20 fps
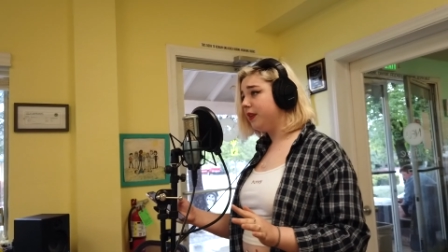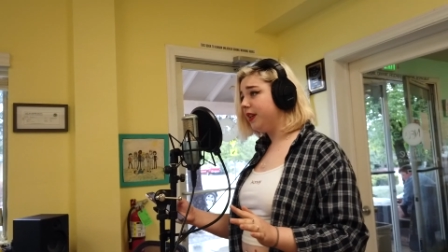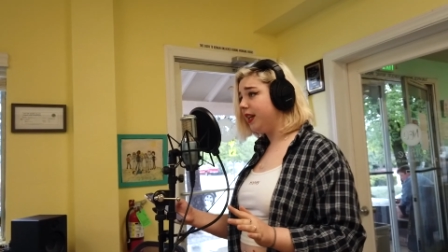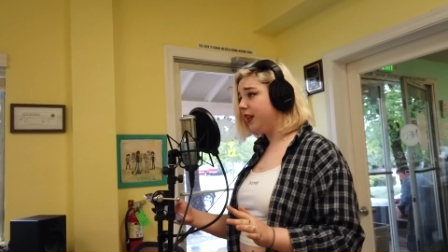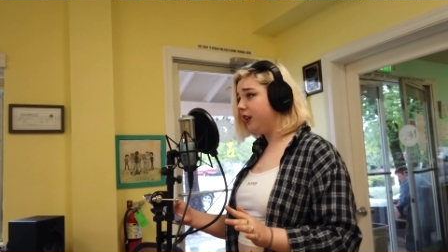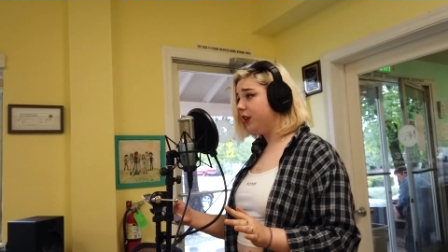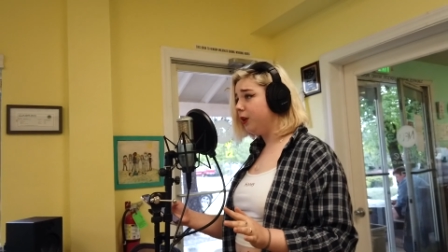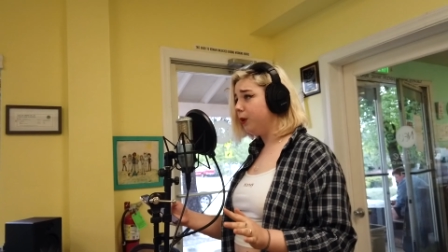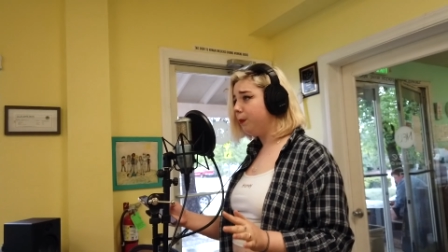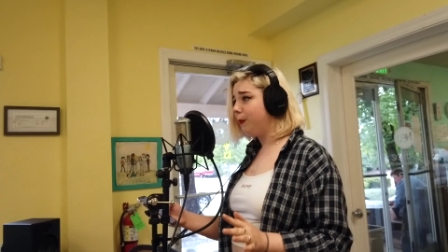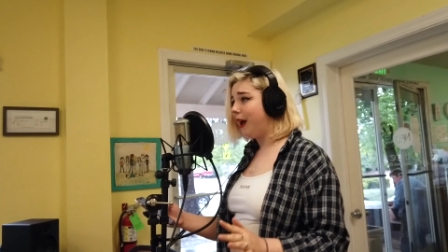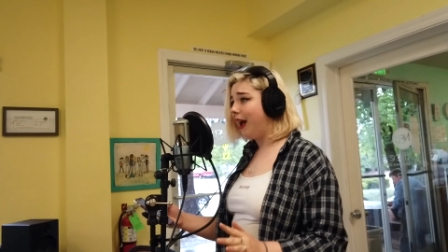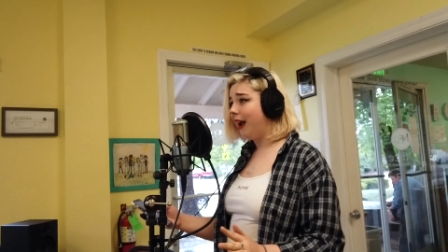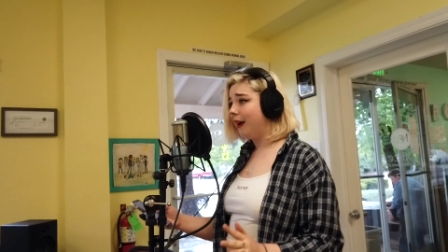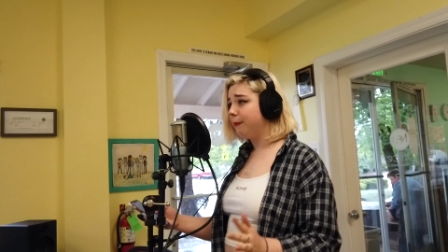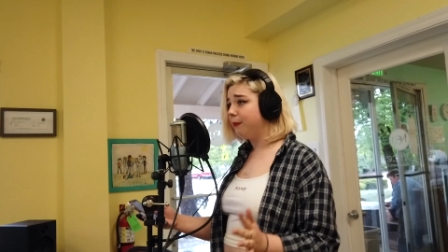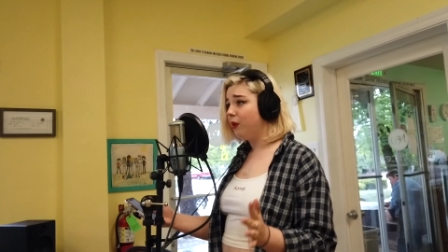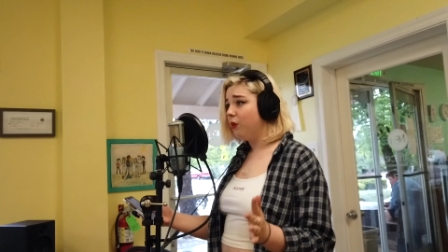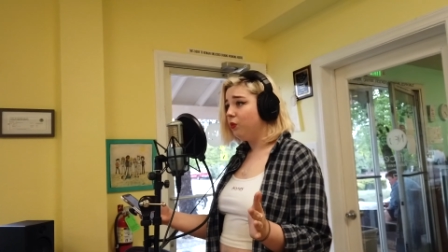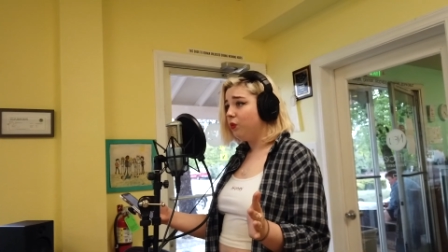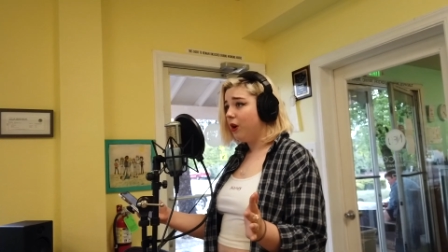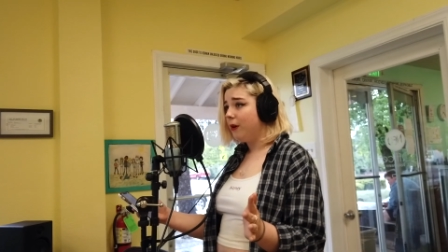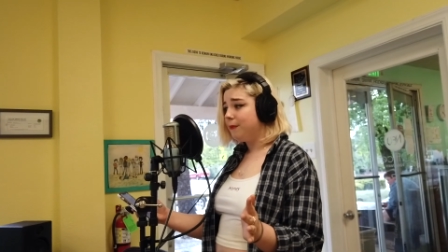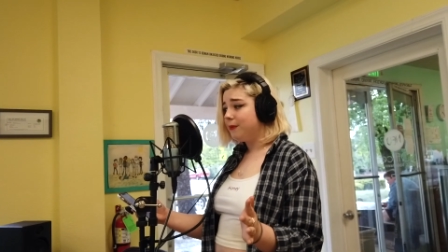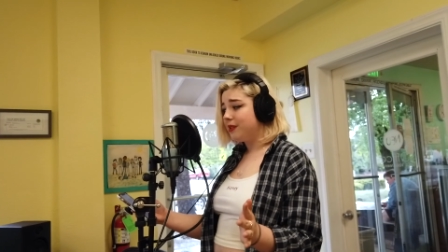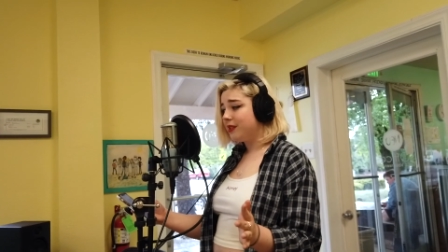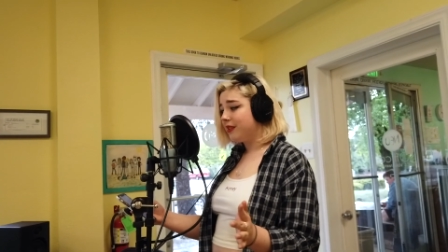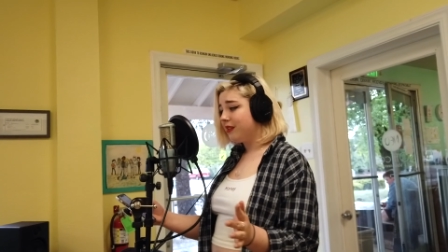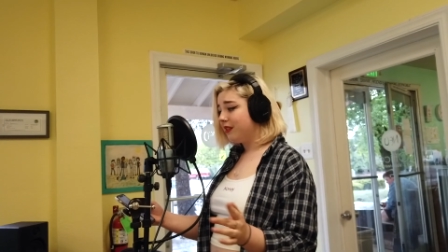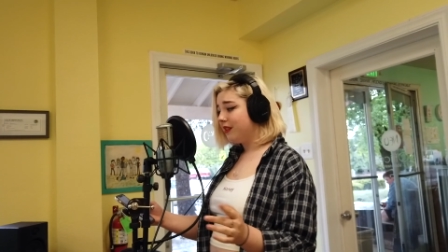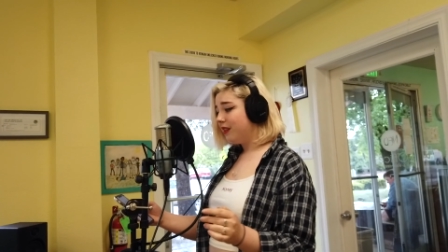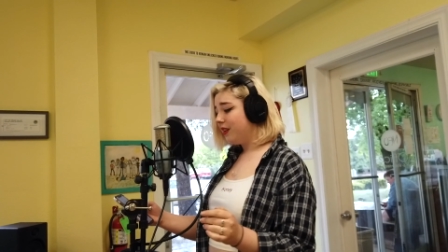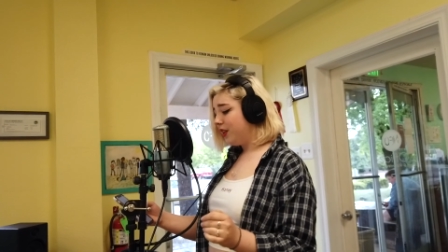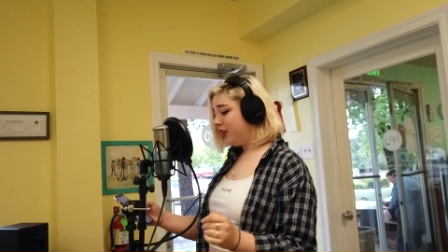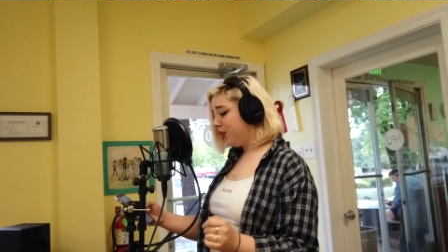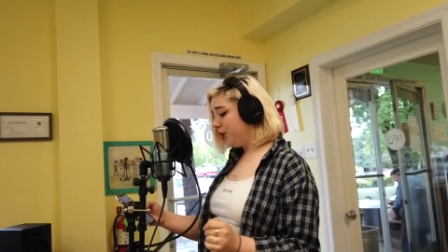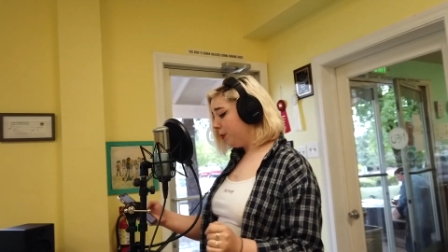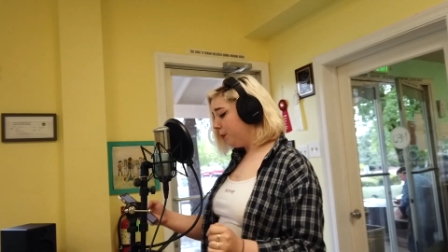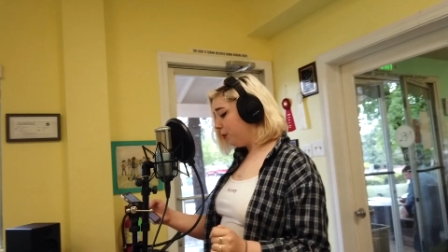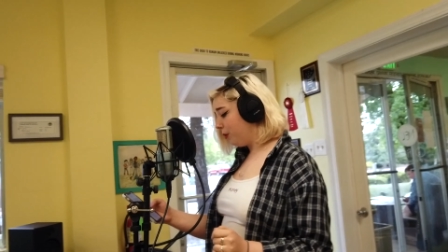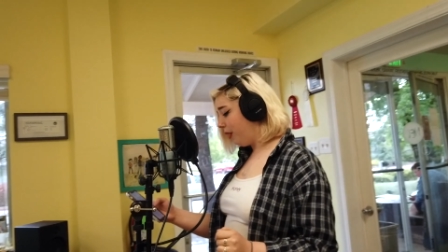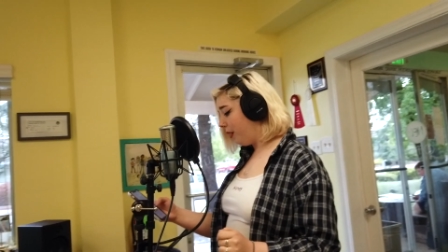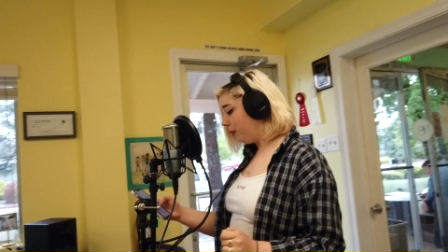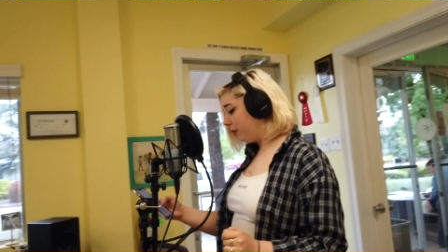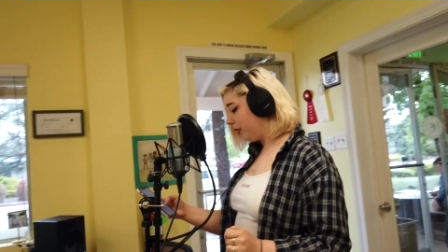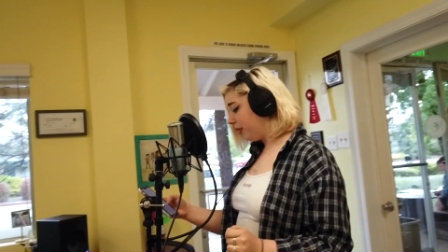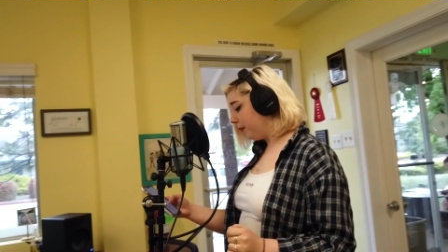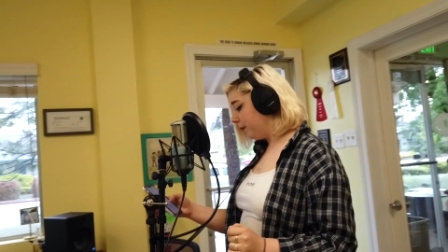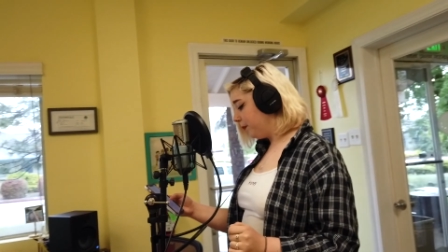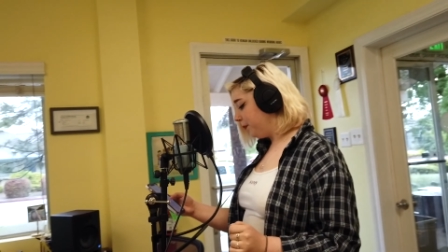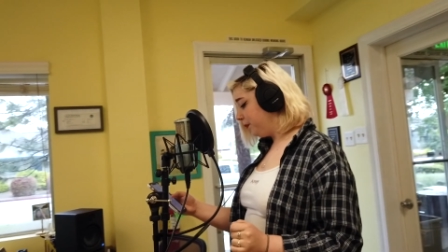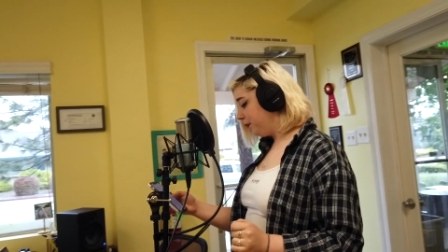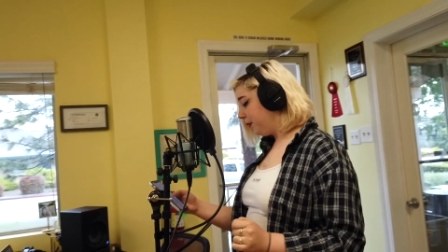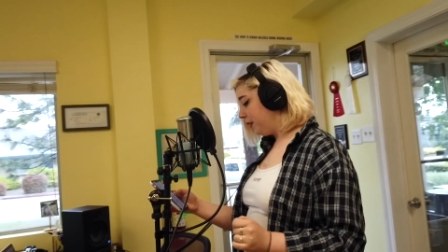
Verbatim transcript: need a new pack, but whoops, you're broke.